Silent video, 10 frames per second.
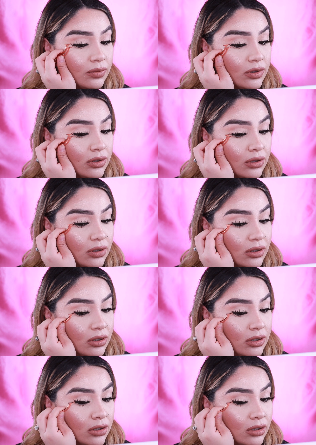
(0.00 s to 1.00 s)

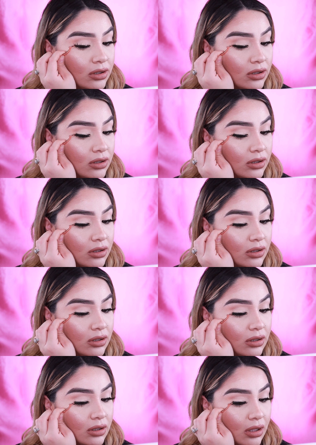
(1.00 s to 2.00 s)

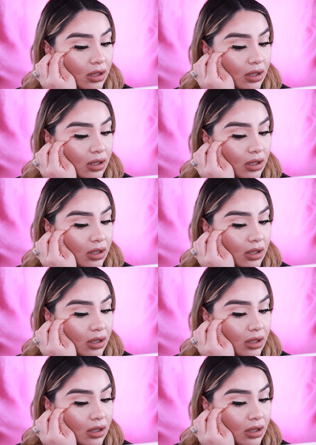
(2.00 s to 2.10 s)
No one is speaking in this clip.